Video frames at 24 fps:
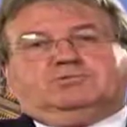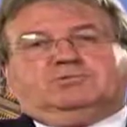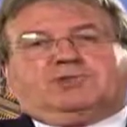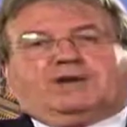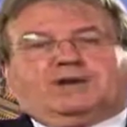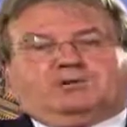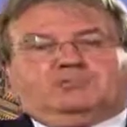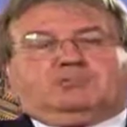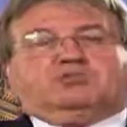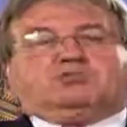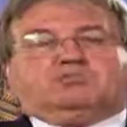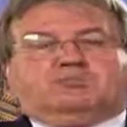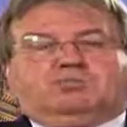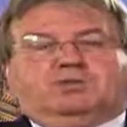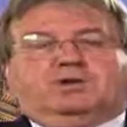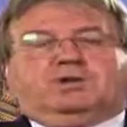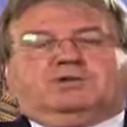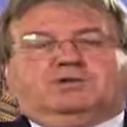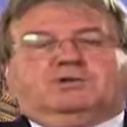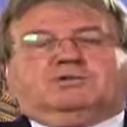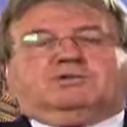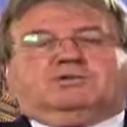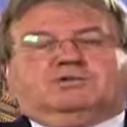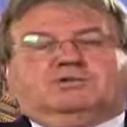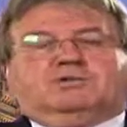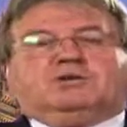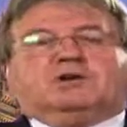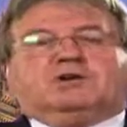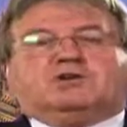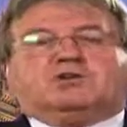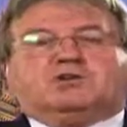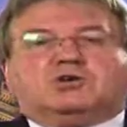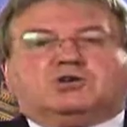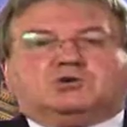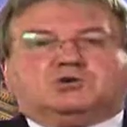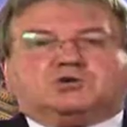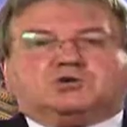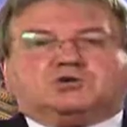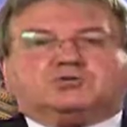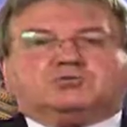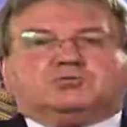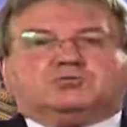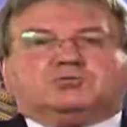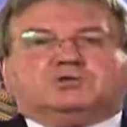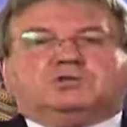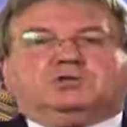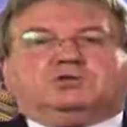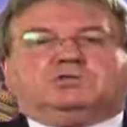That would be a
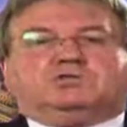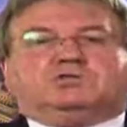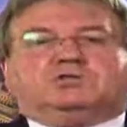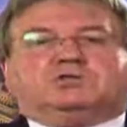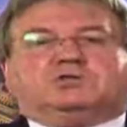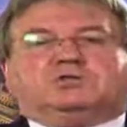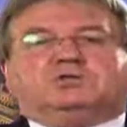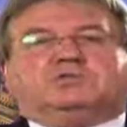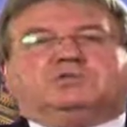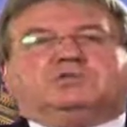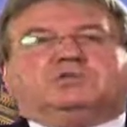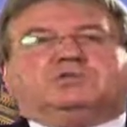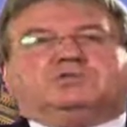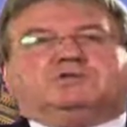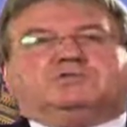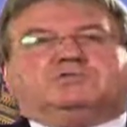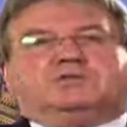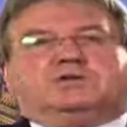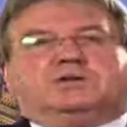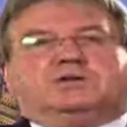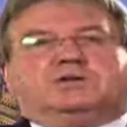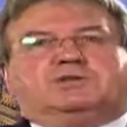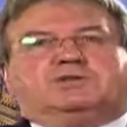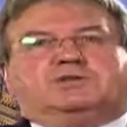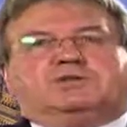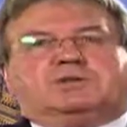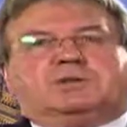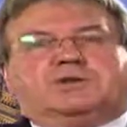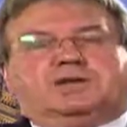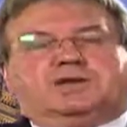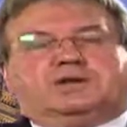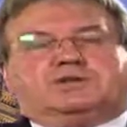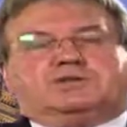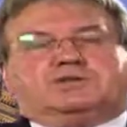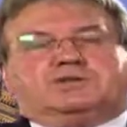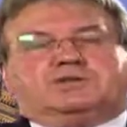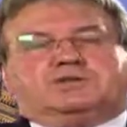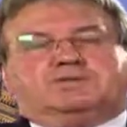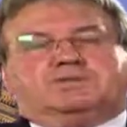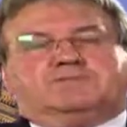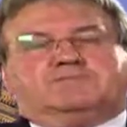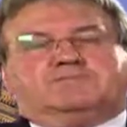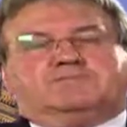useful use of the internet.